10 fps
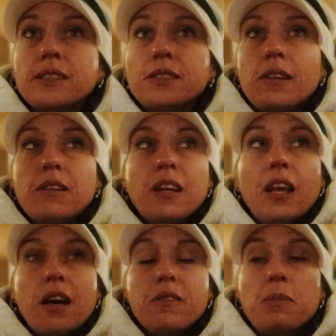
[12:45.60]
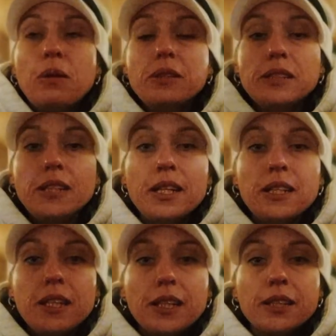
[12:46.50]
that I really love about this
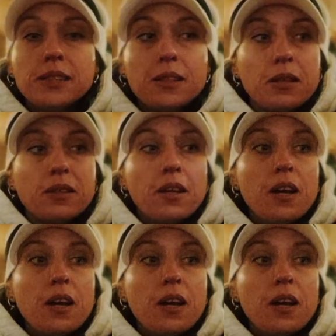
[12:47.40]
tent is that